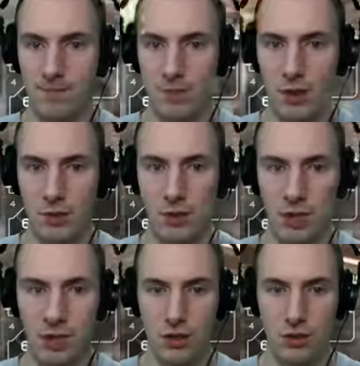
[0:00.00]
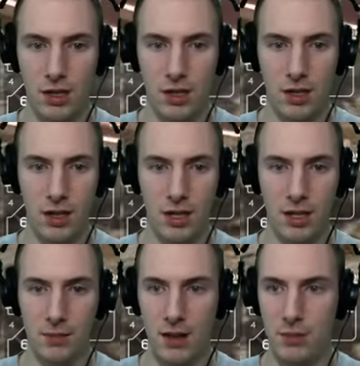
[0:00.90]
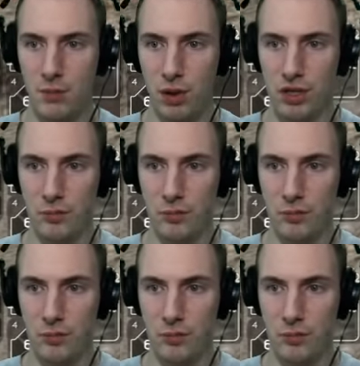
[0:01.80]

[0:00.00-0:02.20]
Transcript: maybe we can do maybe put some